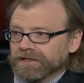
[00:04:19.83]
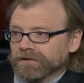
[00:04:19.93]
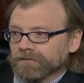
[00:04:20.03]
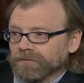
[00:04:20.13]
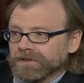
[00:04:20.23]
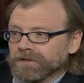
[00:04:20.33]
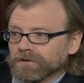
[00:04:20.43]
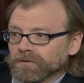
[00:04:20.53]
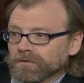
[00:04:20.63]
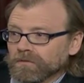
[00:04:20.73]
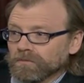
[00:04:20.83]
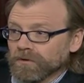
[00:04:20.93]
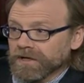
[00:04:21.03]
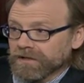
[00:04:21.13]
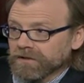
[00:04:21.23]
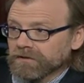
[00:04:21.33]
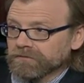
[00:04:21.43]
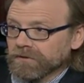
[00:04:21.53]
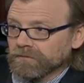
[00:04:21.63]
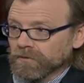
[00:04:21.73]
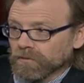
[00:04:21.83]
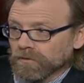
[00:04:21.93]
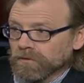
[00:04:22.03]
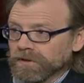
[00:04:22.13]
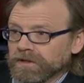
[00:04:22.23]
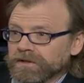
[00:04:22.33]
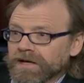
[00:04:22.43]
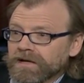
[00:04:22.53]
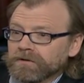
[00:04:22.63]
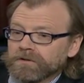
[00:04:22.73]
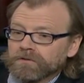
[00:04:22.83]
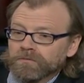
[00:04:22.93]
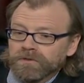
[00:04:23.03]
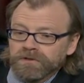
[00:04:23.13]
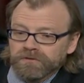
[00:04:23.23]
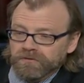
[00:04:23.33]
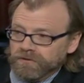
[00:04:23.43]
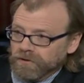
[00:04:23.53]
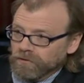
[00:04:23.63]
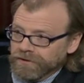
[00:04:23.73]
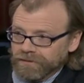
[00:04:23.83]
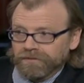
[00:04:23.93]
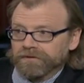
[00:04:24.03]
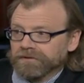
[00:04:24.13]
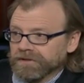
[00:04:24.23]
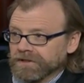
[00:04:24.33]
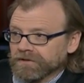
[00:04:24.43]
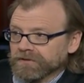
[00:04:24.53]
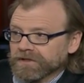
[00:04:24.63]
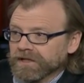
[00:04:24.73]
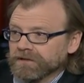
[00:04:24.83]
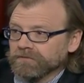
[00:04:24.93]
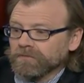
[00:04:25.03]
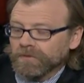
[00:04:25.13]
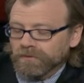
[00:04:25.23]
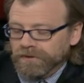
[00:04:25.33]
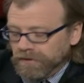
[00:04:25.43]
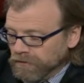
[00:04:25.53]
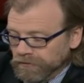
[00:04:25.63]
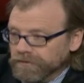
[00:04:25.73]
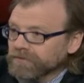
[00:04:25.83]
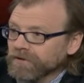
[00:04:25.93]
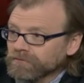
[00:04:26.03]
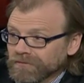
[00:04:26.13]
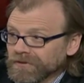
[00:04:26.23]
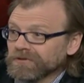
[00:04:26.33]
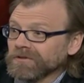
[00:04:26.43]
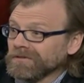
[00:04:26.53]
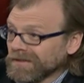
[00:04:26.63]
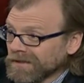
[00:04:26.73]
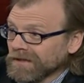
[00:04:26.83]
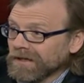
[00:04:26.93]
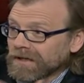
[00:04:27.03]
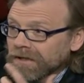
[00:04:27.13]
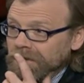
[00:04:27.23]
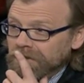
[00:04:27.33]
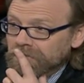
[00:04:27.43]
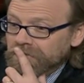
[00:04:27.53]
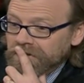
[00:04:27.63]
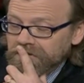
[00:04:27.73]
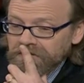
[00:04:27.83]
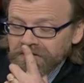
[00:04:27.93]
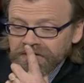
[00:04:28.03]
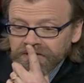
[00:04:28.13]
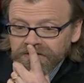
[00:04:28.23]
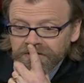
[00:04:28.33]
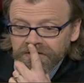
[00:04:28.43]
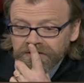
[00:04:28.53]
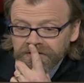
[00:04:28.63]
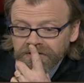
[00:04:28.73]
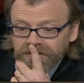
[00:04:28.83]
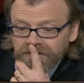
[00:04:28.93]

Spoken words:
getting a 3-year break from the world, and that 3 years is to go deeper, to kind of, of course, we emphasize revision, and the idea that,